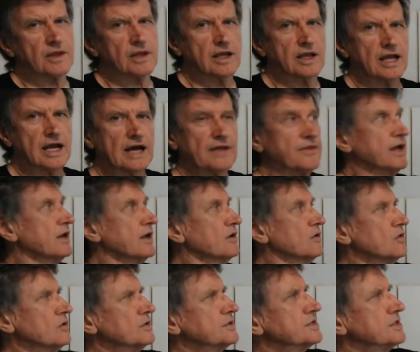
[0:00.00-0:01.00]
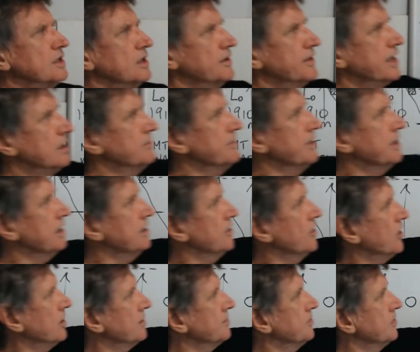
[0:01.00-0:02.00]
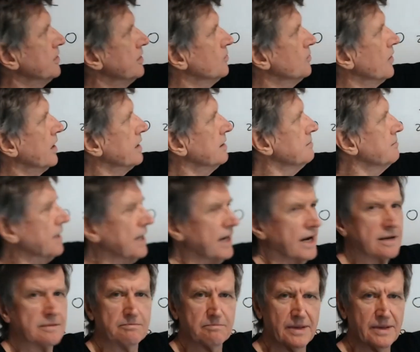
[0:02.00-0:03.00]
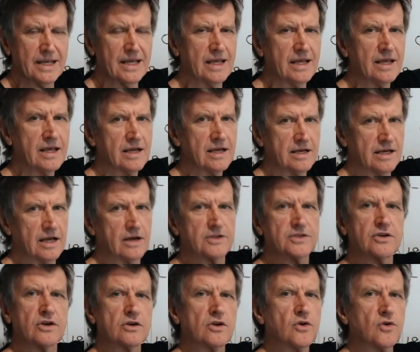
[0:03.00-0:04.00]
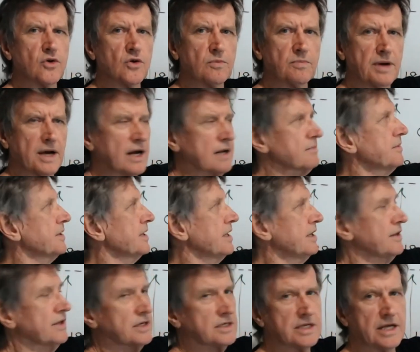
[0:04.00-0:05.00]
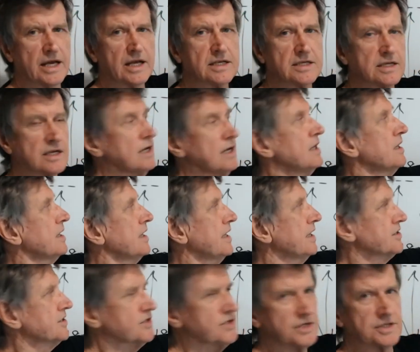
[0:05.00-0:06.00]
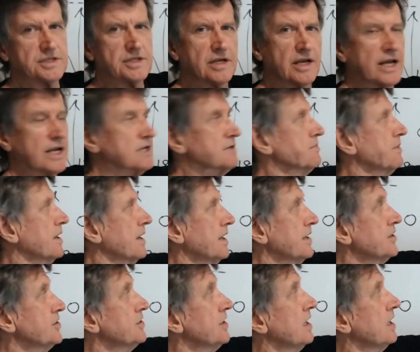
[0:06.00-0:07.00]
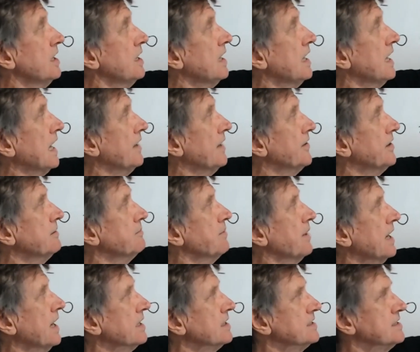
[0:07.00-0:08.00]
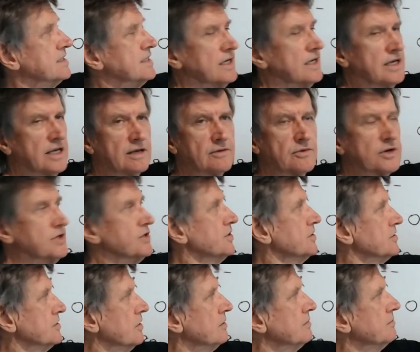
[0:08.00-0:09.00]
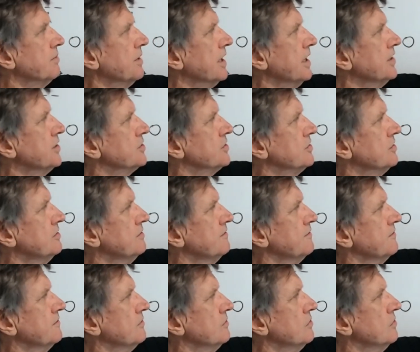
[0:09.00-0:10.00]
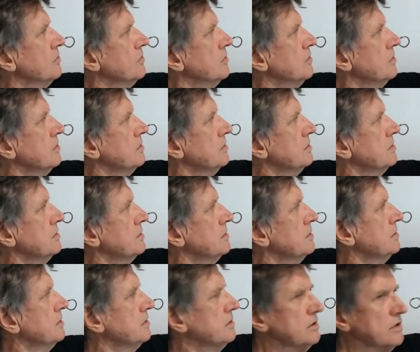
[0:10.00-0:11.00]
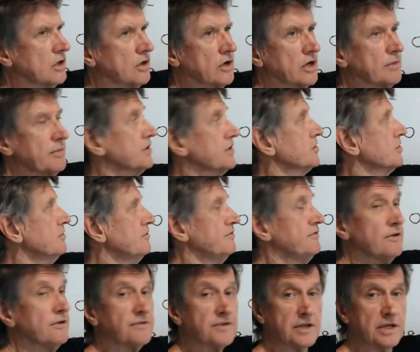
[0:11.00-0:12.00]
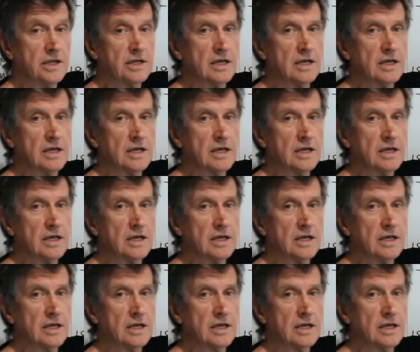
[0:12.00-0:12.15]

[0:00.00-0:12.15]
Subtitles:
and then also that'll be 9.1 part B. Now it's not called part B in the text, it's just the next page. And then part C, which is on page 249, be 250,